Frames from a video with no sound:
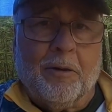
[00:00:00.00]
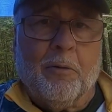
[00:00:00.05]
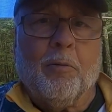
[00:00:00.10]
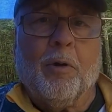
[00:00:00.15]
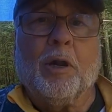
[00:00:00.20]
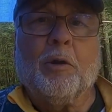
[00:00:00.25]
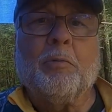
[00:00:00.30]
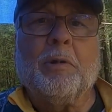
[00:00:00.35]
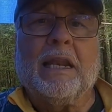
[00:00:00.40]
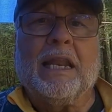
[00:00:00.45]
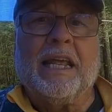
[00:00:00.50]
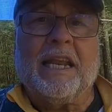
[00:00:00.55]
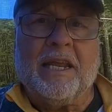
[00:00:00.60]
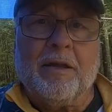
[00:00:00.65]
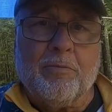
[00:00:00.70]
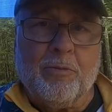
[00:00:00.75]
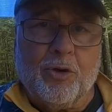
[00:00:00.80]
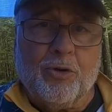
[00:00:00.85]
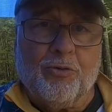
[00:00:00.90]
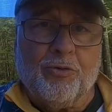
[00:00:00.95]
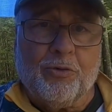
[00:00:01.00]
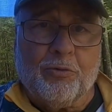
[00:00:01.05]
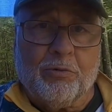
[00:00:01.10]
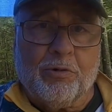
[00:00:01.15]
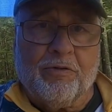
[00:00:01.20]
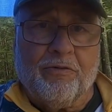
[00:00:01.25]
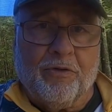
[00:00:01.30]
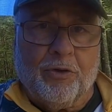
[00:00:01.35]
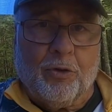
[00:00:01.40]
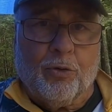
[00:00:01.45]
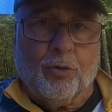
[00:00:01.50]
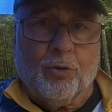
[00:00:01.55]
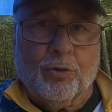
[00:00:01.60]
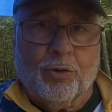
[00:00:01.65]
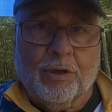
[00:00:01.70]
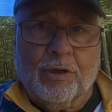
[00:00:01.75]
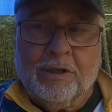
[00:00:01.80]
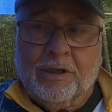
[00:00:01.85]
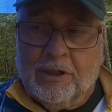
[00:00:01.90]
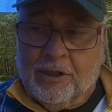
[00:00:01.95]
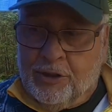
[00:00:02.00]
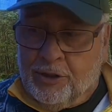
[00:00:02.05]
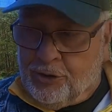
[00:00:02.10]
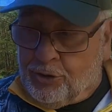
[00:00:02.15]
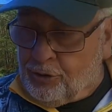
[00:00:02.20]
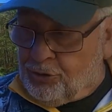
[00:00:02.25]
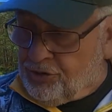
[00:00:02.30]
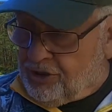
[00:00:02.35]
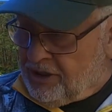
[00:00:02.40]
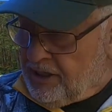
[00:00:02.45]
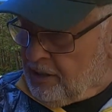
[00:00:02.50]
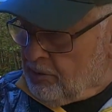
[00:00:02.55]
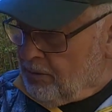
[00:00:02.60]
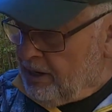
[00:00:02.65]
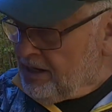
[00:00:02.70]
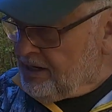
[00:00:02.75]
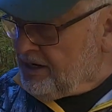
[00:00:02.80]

why don't we let him do the review? So sitting right